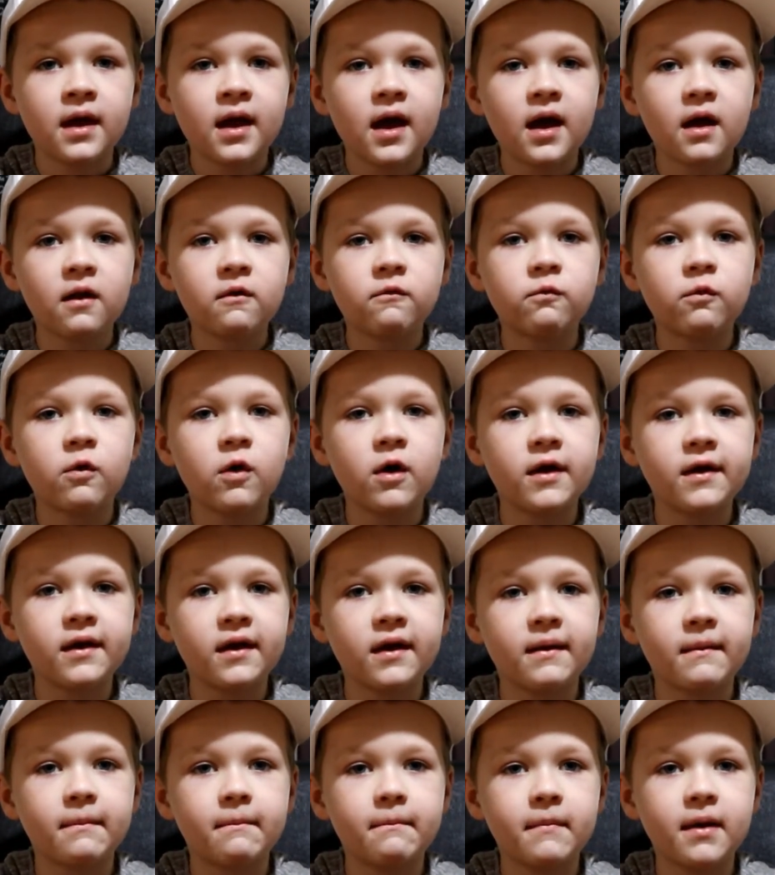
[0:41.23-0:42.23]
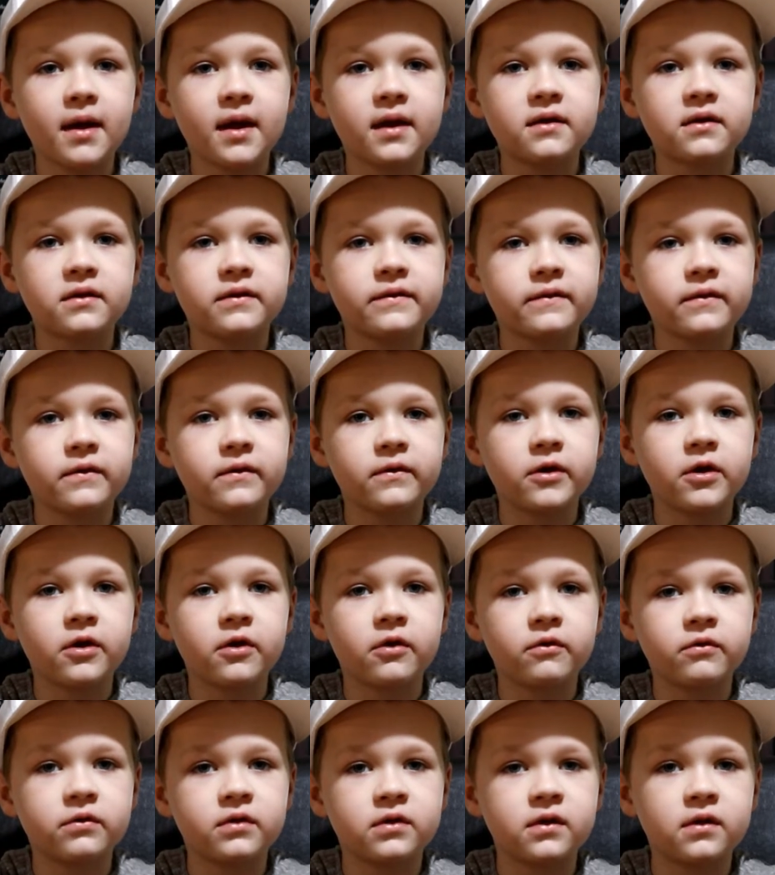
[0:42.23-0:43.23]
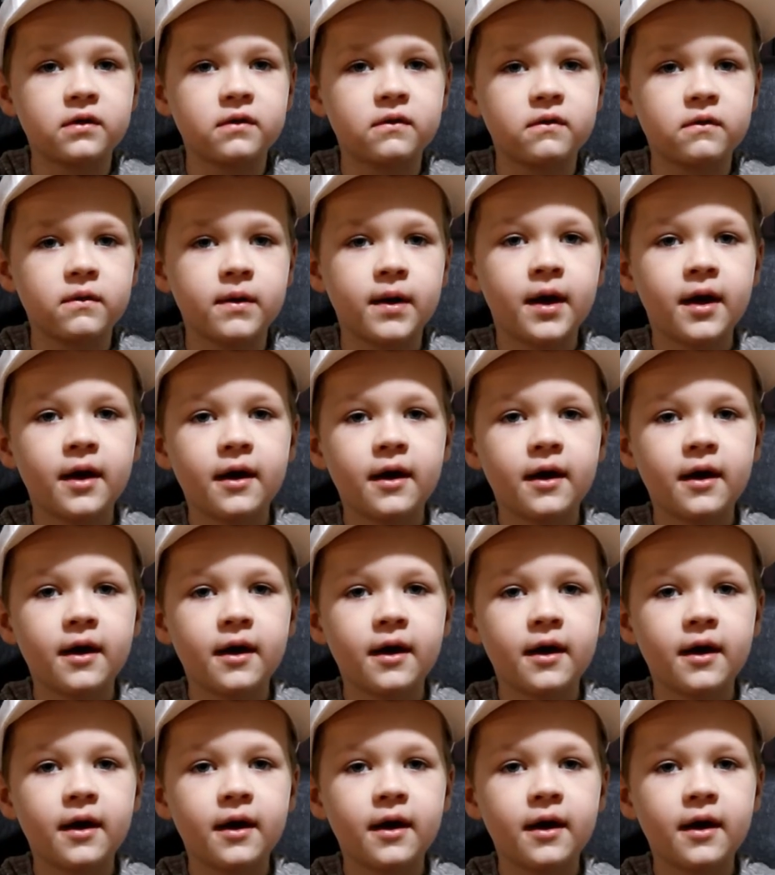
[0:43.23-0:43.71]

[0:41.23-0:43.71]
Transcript: and what it meant to you to